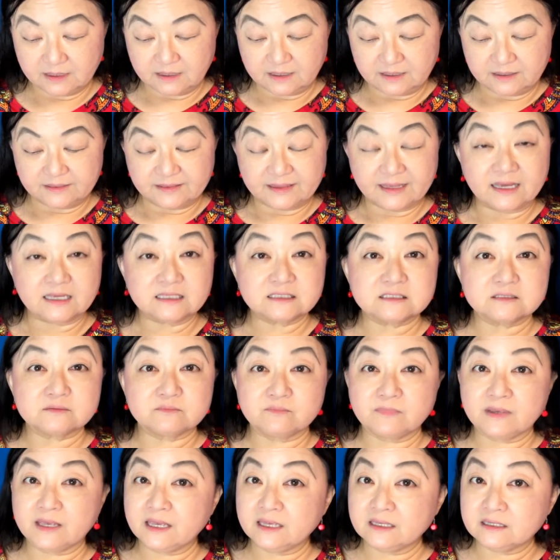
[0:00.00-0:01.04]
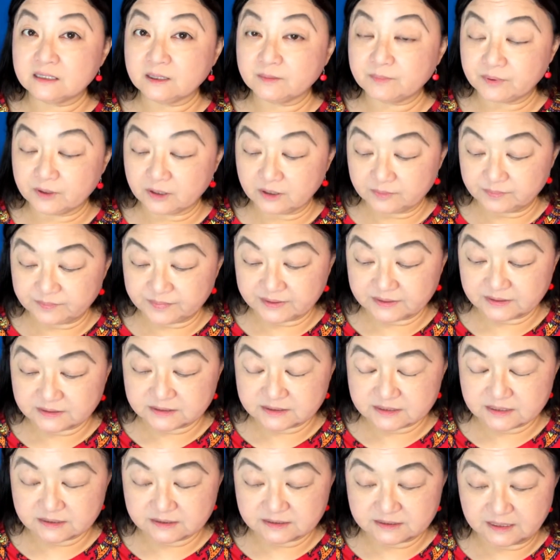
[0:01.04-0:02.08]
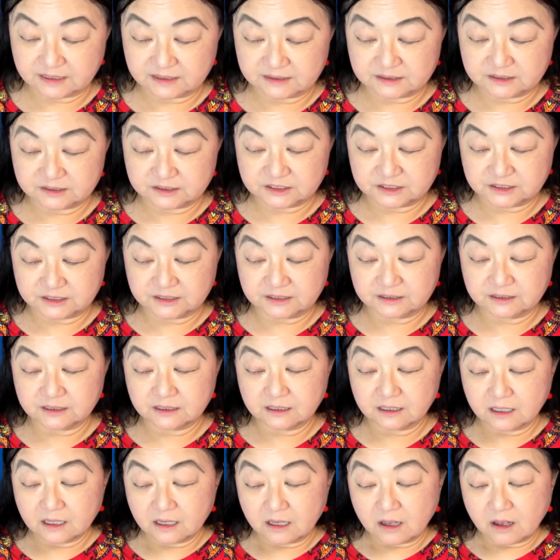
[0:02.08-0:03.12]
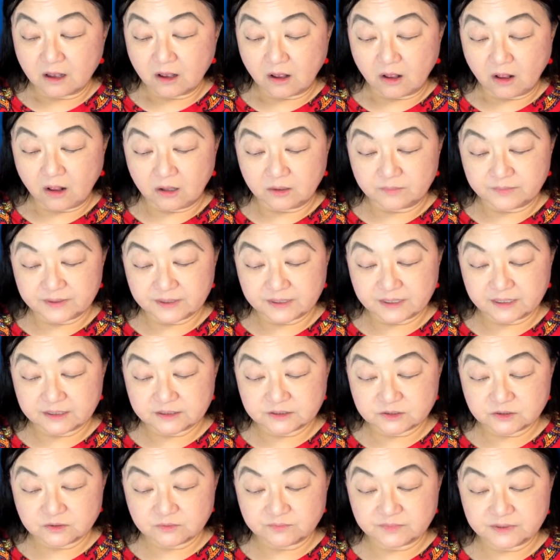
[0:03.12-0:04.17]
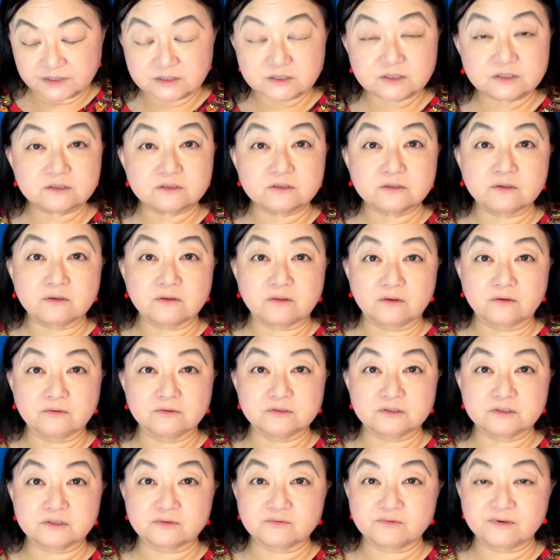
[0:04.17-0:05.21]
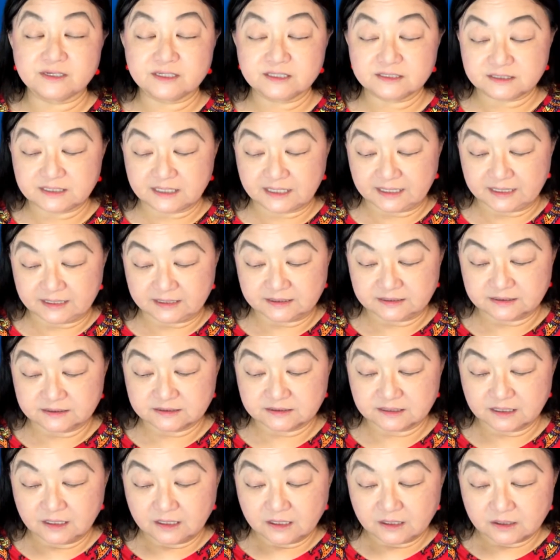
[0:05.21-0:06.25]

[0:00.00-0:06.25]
That's made a purpose, said the Djinn, all because you missed those 3 days.